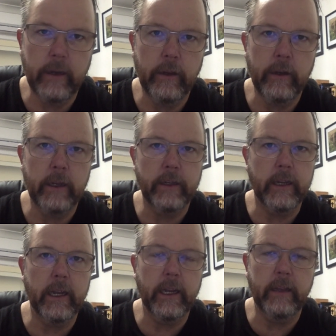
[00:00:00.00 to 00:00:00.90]
you need to
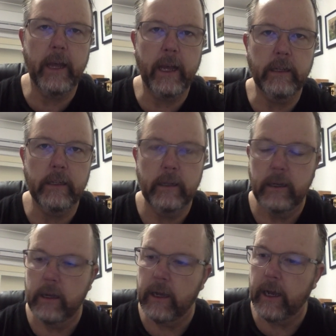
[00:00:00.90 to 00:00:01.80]
heed that
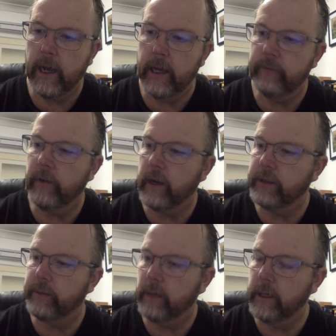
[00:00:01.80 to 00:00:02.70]
advice,
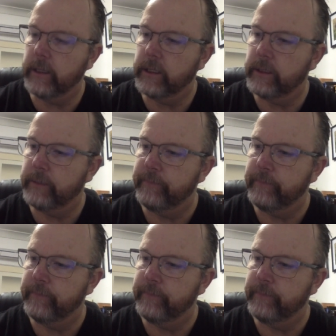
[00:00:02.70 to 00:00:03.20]
please.